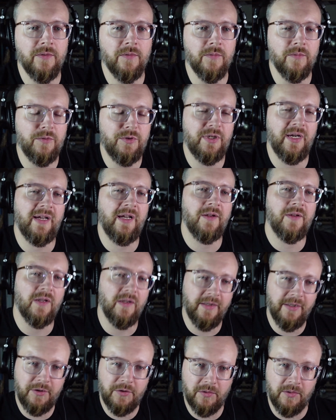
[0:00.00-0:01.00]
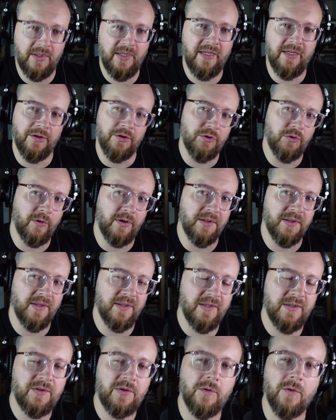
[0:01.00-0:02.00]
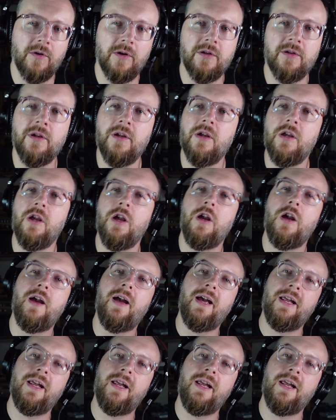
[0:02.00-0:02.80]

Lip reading: check out the link tree and join the Discord. And